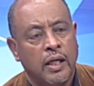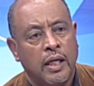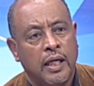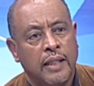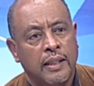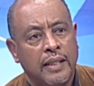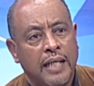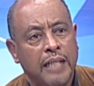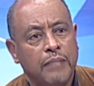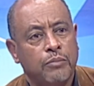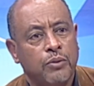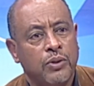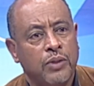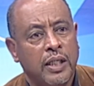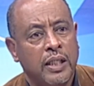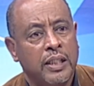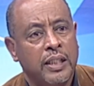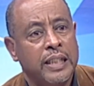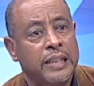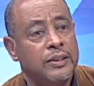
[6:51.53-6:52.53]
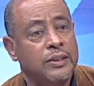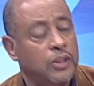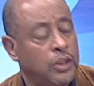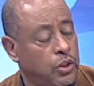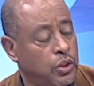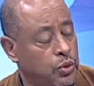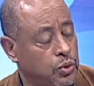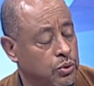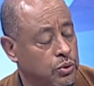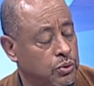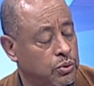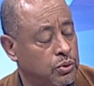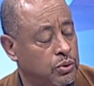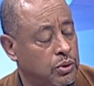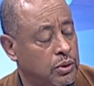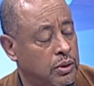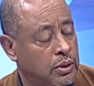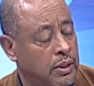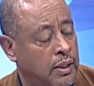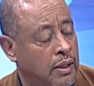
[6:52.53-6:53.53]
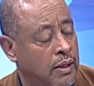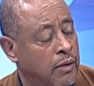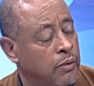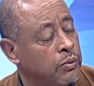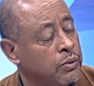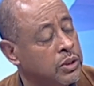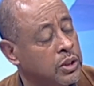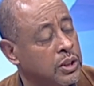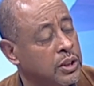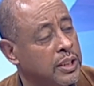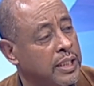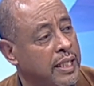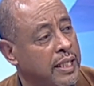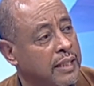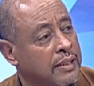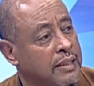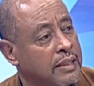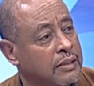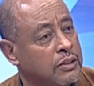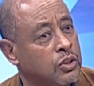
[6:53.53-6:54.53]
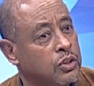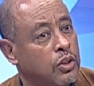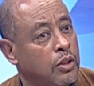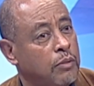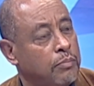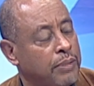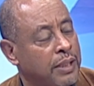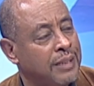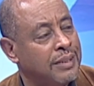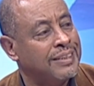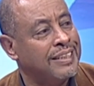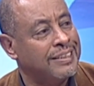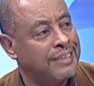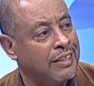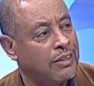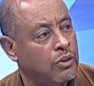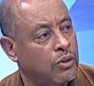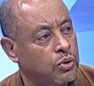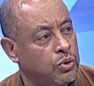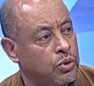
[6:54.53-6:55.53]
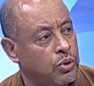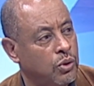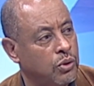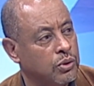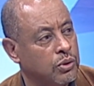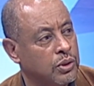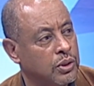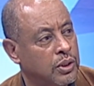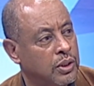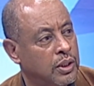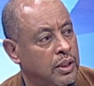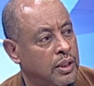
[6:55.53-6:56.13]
In that book, I raised issues which indicate that Ethiopia is at a crossroad.